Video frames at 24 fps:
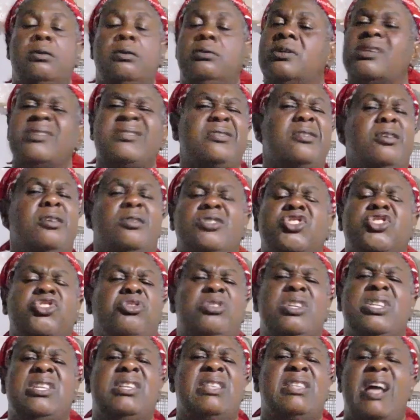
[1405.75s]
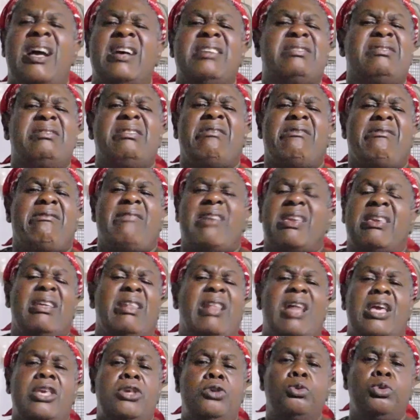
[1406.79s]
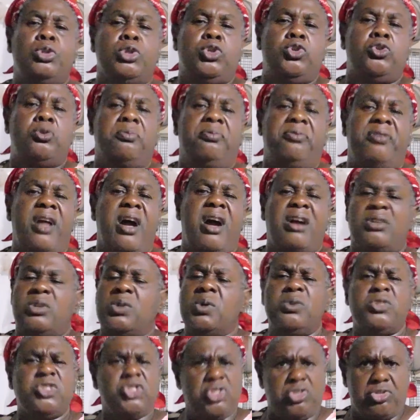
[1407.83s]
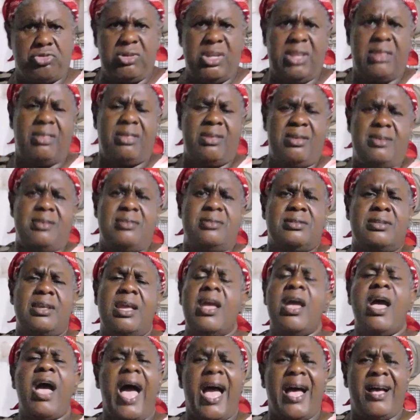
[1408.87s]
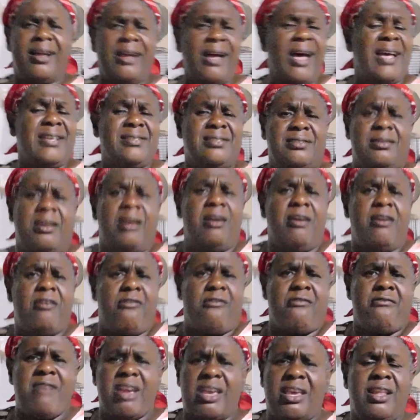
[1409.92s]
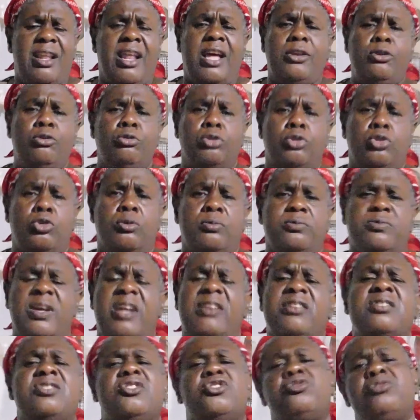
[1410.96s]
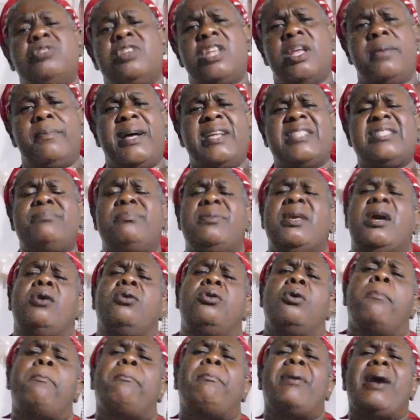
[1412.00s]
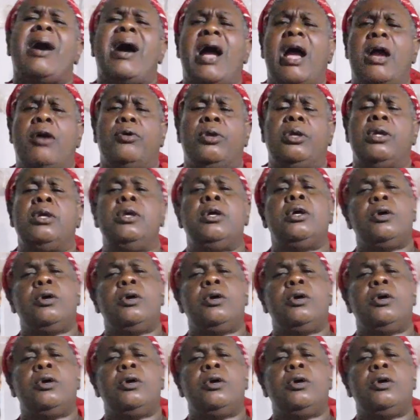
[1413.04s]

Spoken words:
Just don't treat it as the regular YouTube vlog. Don't treat these as regular YouTube vlog. Just treat them as me and a party.